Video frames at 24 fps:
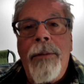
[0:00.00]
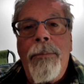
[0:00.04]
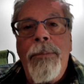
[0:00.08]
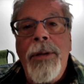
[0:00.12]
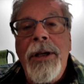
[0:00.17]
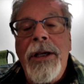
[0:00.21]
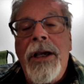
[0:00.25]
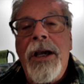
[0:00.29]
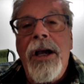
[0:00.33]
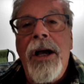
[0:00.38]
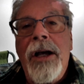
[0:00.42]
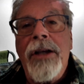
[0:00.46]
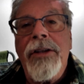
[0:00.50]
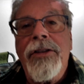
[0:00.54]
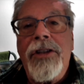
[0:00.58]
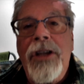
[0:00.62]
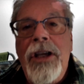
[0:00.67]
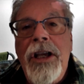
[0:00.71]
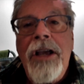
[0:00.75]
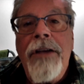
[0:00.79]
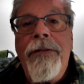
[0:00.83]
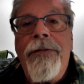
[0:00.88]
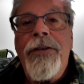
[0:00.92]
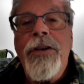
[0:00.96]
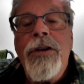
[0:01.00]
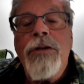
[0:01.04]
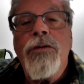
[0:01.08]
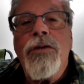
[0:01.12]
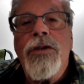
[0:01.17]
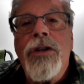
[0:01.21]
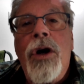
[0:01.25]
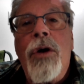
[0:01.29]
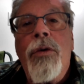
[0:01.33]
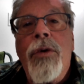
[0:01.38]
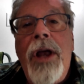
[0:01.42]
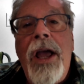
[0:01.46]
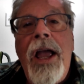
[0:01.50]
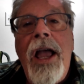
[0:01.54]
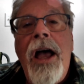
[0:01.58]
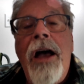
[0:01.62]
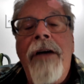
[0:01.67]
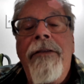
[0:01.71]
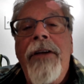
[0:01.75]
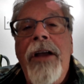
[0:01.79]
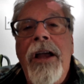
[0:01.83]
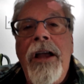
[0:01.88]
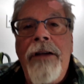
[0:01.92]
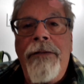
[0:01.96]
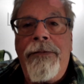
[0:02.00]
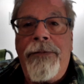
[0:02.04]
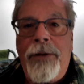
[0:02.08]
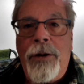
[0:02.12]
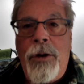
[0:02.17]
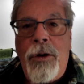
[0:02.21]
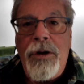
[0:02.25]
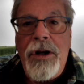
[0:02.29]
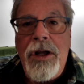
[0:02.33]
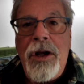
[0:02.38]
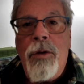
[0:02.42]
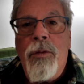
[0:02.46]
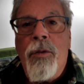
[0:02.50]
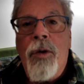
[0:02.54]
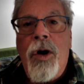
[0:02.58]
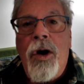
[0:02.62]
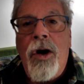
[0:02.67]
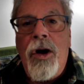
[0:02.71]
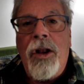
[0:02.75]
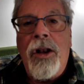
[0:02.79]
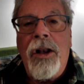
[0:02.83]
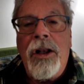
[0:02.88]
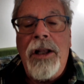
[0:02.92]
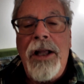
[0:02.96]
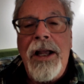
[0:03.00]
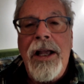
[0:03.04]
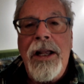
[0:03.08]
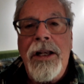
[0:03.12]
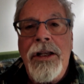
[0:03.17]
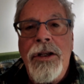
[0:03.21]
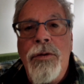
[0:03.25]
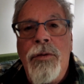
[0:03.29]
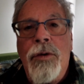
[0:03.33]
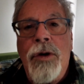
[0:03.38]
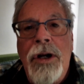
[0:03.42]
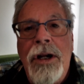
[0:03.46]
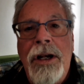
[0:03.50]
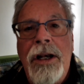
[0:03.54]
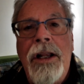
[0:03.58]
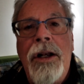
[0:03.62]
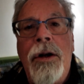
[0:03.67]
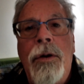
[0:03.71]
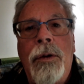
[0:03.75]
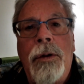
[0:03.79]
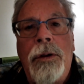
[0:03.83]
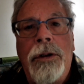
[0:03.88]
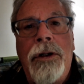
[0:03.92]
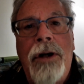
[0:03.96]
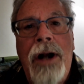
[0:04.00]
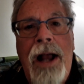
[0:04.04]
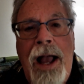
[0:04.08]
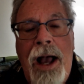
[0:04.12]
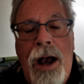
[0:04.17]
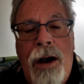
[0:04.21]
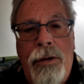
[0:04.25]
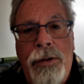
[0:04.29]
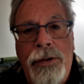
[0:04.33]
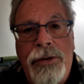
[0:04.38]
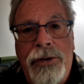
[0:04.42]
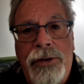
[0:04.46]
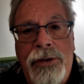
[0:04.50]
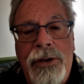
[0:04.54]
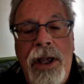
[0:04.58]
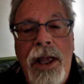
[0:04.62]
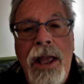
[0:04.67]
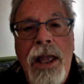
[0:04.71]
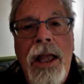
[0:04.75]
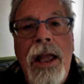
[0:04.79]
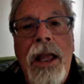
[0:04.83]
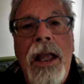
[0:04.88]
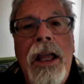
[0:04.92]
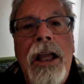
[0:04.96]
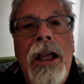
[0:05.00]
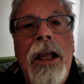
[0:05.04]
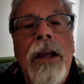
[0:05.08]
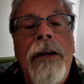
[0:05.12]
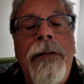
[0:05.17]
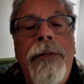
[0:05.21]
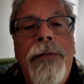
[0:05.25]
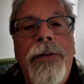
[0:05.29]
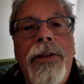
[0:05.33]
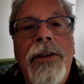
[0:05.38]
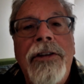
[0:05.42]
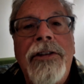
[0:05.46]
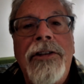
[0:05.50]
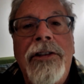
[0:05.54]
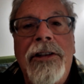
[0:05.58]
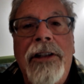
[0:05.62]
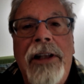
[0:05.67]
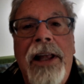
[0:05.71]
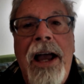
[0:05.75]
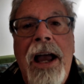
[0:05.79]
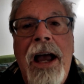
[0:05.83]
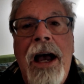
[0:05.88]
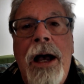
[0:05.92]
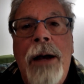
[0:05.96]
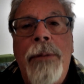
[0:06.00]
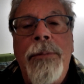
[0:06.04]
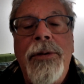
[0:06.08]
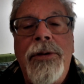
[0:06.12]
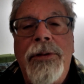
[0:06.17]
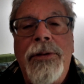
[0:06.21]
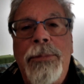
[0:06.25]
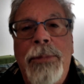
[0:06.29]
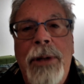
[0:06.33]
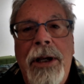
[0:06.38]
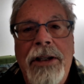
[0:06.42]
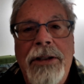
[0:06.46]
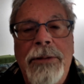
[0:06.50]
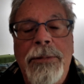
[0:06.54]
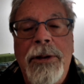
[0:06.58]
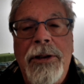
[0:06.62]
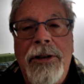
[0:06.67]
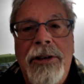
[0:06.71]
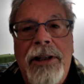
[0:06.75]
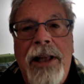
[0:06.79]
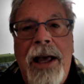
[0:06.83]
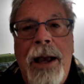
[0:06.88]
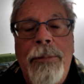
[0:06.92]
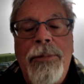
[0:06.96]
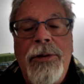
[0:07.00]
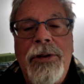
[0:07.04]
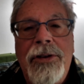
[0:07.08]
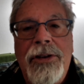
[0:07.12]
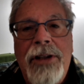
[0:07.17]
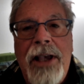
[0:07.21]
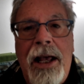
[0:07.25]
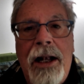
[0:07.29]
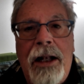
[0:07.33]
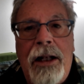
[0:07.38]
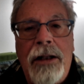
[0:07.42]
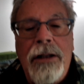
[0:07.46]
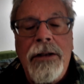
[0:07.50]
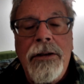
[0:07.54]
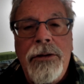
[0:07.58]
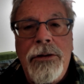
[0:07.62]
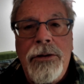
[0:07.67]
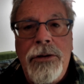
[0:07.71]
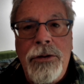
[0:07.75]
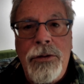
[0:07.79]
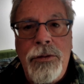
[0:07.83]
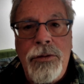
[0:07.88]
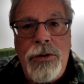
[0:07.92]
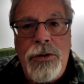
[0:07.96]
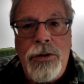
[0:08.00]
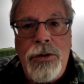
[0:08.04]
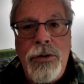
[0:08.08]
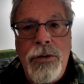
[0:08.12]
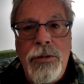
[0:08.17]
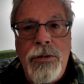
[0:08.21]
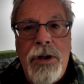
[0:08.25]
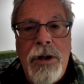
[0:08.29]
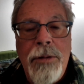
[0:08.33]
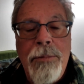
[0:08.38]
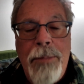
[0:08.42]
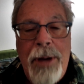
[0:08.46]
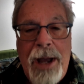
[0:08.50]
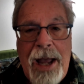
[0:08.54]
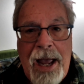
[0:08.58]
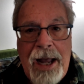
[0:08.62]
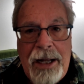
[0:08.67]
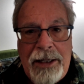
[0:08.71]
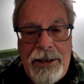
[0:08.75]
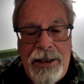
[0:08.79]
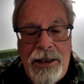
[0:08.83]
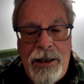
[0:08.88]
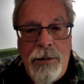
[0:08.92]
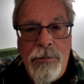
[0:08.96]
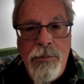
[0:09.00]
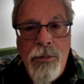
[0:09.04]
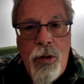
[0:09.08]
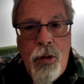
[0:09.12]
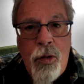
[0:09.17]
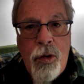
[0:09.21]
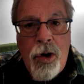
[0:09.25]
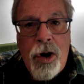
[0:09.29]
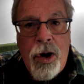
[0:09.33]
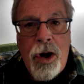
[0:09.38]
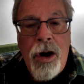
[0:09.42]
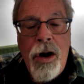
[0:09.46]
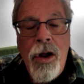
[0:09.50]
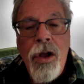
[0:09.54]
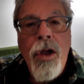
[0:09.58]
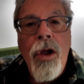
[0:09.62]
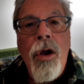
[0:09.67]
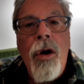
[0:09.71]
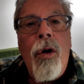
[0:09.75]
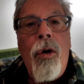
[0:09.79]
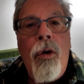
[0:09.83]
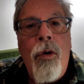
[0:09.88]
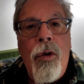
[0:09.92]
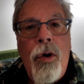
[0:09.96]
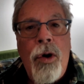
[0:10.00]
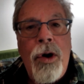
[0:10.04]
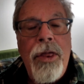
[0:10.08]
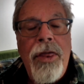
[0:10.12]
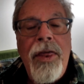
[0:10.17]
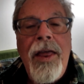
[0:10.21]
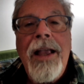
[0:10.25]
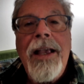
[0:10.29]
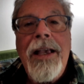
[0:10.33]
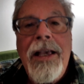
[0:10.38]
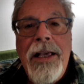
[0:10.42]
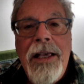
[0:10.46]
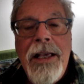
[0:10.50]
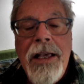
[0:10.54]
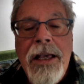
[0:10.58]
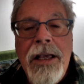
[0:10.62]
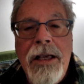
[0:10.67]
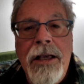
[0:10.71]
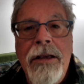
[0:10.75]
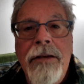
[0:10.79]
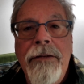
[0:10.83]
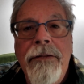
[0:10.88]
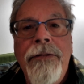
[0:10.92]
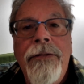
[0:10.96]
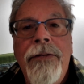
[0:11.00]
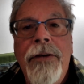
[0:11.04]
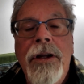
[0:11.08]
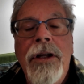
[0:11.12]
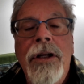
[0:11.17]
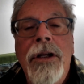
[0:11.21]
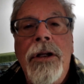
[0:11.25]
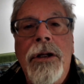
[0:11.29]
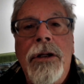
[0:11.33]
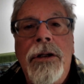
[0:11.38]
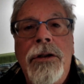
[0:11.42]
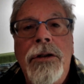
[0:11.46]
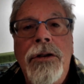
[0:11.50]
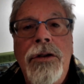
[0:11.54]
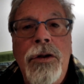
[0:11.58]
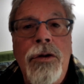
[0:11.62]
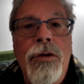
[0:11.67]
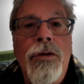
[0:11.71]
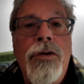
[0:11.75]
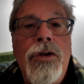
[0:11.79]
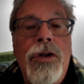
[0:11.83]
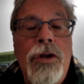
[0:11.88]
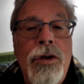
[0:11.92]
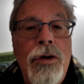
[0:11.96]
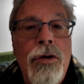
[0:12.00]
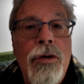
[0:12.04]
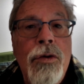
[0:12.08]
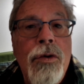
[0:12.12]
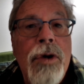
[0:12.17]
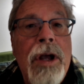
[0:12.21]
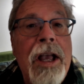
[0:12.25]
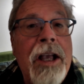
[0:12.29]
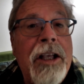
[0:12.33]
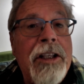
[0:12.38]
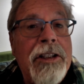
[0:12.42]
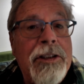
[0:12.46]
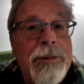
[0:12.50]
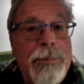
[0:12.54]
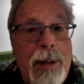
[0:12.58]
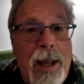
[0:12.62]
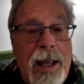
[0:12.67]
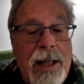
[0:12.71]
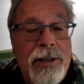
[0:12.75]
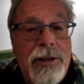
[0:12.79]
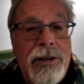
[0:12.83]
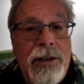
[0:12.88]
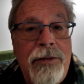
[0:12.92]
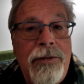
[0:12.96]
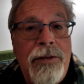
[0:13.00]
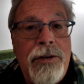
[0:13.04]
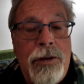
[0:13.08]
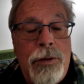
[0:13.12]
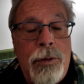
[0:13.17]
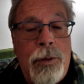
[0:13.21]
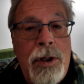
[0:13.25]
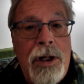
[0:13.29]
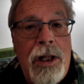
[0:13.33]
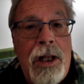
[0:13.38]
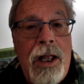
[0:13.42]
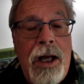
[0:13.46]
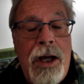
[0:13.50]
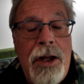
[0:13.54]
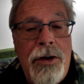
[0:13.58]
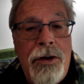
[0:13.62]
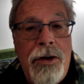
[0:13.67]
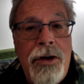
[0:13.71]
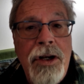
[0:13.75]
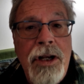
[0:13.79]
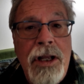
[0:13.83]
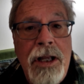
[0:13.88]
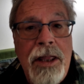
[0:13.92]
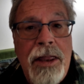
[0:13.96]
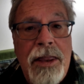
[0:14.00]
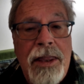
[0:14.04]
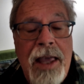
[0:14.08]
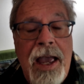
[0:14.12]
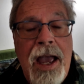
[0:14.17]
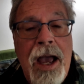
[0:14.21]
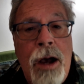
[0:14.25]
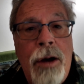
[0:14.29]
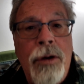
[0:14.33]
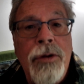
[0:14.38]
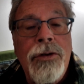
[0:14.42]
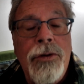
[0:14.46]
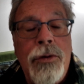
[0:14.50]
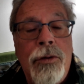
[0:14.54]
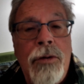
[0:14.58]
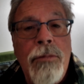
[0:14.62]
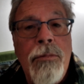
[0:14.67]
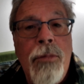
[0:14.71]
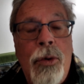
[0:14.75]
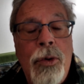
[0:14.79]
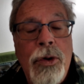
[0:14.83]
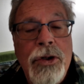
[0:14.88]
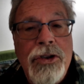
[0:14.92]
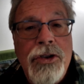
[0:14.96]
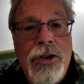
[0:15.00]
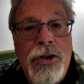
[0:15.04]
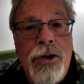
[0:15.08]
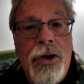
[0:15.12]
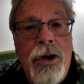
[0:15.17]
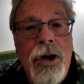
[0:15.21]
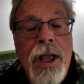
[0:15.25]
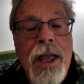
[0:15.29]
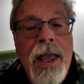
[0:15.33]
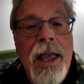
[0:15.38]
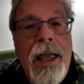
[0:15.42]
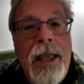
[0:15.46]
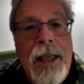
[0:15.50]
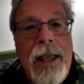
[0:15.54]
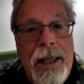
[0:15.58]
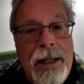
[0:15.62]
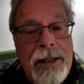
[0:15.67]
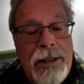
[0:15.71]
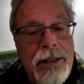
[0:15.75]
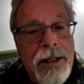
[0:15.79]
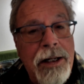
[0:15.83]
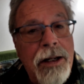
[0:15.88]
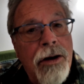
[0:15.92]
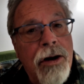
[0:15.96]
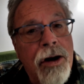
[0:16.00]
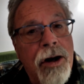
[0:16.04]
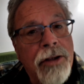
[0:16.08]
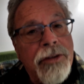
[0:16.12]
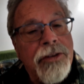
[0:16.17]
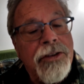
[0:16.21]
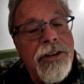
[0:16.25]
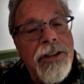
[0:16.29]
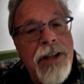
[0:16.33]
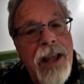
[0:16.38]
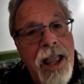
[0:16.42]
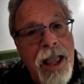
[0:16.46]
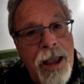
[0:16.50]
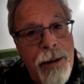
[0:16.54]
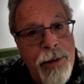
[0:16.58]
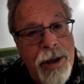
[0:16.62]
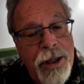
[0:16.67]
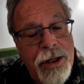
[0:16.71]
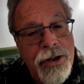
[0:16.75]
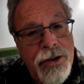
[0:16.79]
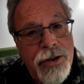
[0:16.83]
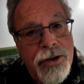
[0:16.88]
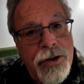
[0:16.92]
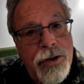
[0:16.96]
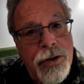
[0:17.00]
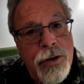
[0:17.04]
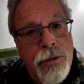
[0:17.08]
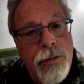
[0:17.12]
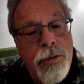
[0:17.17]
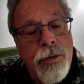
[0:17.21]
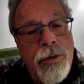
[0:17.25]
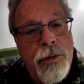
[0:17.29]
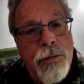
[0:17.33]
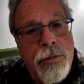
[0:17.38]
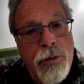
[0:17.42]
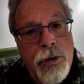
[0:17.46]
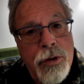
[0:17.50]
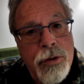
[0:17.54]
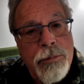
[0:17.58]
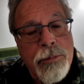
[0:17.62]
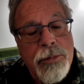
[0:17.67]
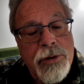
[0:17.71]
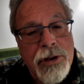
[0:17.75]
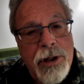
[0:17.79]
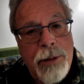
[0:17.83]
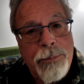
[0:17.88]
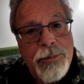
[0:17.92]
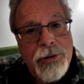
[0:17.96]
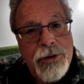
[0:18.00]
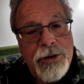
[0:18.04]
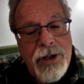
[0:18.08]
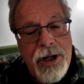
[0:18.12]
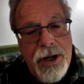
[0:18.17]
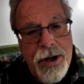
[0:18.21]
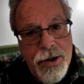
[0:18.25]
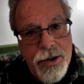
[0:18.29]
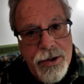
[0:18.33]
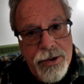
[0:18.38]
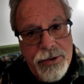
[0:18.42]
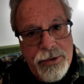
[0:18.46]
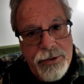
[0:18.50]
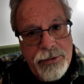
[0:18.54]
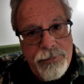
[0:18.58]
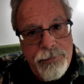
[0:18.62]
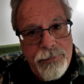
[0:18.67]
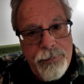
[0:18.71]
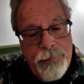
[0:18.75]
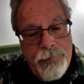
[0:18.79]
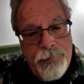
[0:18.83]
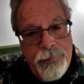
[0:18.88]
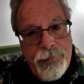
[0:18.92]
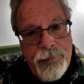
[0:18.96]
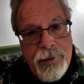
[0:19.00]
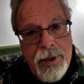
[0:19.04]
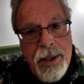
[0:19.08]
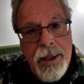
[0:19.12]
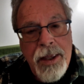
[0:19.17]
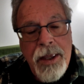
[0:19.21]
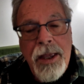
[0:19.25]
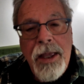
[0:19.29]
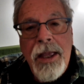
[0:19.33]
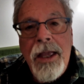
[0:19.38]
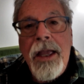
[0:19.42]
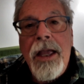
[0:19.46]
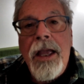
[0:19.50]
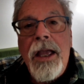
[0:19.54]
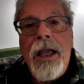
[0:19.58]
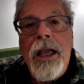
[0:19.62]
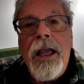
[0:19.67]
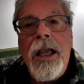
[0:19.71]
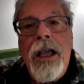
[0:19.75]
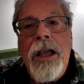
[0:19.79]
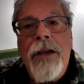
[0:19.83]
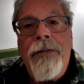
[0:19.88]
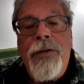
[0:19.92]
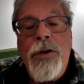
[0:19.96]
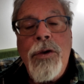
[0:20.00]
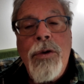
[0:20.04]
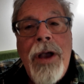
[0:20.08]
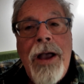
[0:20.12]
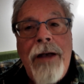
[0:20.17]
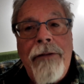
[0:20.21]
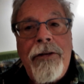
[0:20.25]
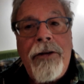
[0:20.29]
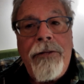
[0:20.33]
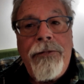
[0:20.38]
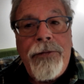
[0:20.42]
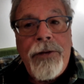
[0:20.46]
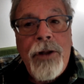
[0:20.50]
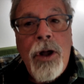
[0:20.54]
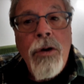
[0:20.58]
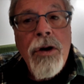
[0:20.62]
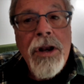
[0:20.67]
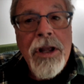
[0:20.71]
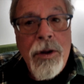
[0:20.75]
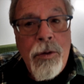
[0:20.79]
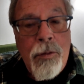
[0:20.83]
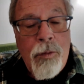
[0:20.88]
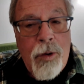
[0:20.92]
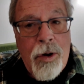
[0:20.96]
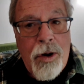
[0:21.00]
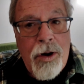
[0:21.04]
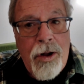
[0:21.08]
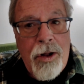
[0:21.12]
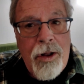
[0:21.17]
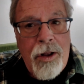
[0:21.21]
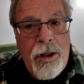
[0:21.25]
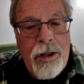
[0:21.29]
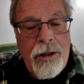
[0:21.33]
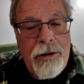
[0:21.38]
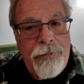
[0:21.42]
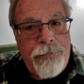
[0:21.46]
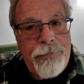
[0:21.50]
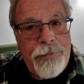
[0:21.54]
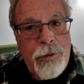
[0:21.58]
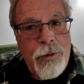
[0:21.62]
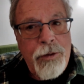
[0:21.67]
Because if you don't have a floating wall and you are in an older house, if the basement slabs settle due to compacting more, or they heave due to expansive soil underneath the house or moisture, it can cause damage to the rooms upstairs. If you have a floating wall